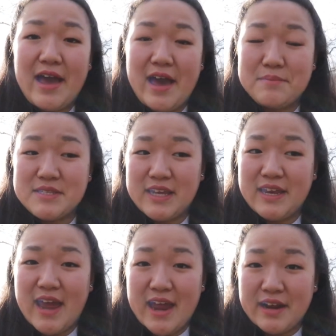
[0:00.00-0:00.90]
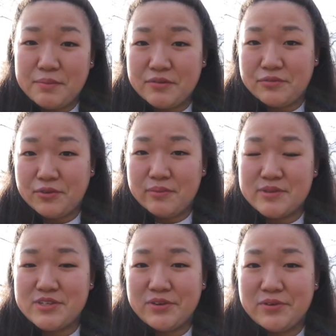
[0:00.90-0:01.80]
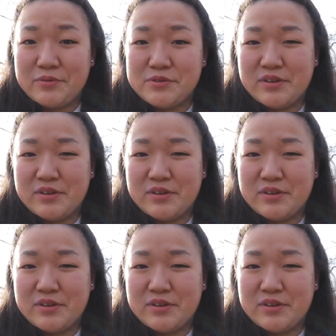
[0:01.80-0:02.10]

I emceed and I performed, so it was